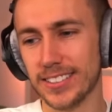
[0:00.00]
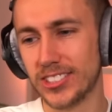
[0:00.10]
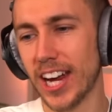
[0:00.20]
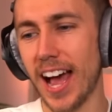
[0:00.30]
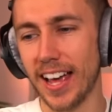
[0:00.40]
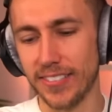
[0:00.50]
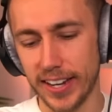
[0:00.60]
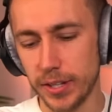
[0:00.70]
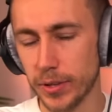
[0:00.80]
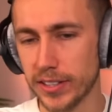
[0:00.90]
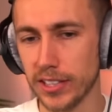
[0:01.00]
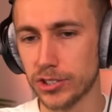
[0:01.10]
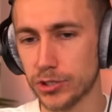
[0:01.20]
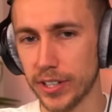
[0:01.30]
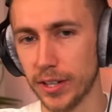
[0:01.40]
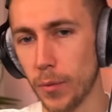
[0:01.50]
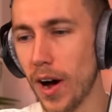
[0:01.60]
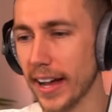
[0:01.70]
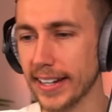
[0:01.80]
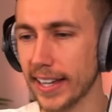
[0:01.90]
Chat, if anyone does drink
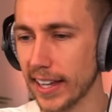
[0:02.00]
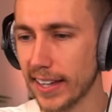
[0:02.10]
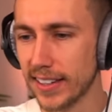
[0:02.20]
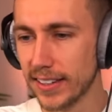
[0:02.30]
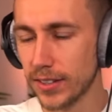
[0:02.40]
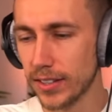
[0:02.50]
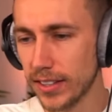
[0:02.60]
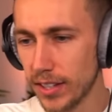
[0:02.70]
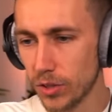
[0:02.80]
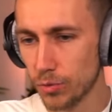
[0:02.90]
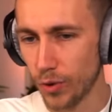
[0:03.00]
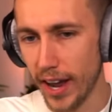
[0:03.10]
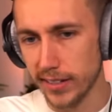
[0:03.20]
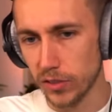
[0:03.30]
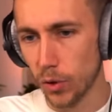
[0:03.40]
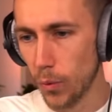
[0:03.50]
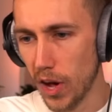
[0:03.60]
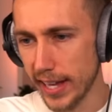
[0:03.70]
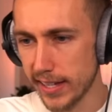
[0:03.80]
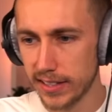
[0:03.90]
wine here, red or
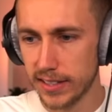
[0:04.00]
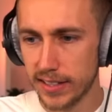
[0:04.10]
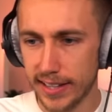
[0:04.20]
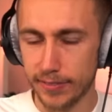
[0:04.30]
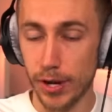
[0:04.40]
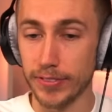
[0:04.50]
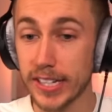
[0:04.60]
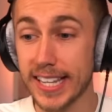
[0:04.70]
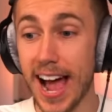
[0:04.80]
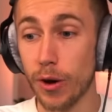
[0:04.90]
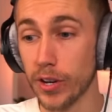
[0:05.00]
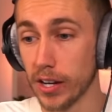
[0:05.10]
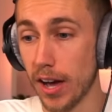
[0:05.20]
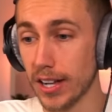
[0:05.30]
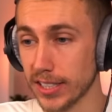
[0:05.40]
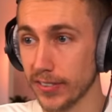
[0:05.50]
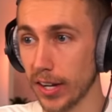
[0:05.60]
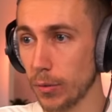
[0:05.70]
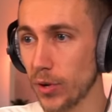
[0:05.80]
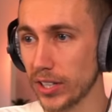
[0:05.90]
white? If you have to down a glass of it,
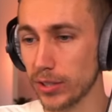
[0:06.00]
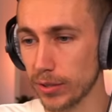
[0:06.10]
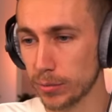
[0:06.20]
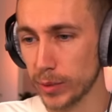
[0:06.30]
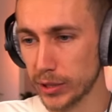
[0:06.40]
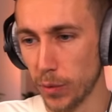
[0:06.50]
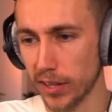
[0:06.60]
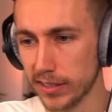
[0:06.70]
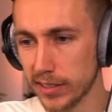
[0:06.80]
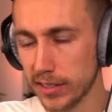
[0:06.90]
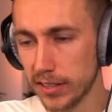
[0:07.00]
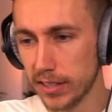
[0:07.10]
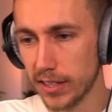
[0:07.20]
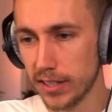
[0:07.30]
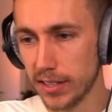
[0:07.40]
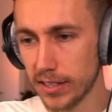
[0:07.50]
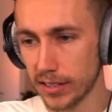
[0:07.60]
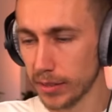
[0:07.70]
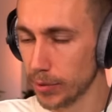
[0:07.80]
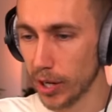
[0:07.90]
which one?
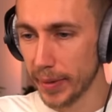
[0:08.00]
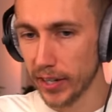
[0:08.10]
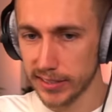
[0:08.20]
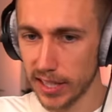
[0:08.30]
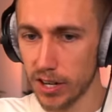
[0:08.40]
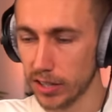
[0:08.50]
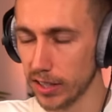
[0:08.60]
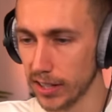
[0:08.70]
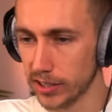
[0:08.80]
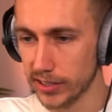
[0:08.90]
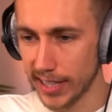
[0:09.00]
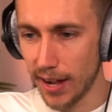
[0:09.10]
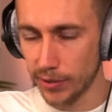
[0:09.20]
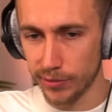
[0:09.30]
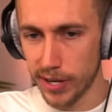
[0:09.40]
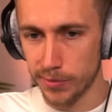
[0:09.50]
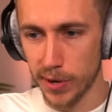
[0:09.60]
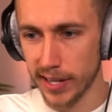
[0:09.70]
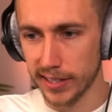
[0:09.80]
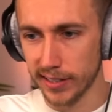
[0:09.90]
Because I'm going to be honest, I couldn't down a red
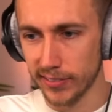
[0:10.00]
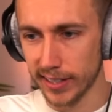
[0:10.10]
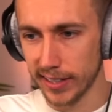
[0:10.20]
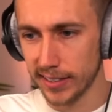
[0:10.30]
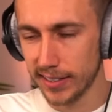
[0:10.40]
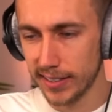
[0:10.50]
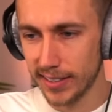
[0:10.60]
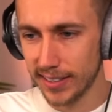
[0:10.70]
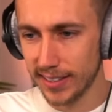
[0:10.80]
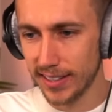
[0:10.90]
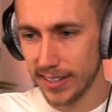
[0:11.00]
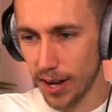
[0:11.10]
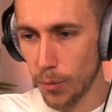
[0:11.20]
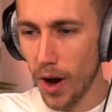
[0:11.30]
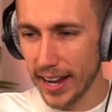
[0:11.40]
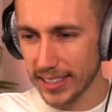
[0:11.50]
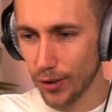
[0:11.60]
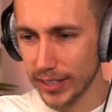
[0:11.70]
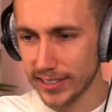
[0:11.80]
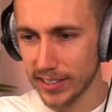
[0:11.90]
wine, I don't think. A white is a
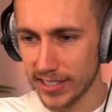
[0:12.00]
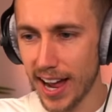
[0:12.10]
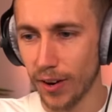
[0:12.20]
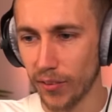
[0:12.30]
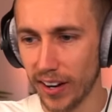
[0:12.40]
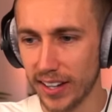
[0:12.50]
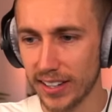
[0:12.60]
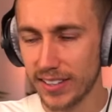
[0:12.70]
lot easier to down, right?